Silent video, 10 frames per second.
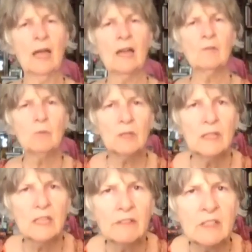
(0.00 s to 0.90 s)
and
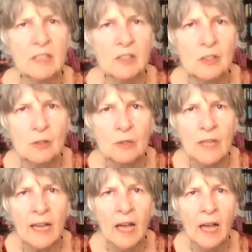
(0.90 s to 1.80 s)
really give attention to it,
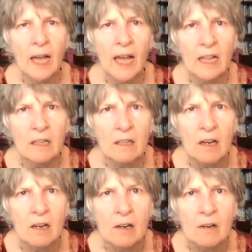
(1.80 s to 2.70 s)
like,
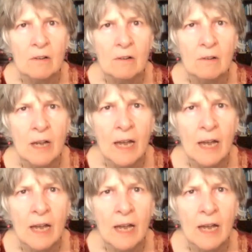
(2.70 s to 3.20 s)
hello,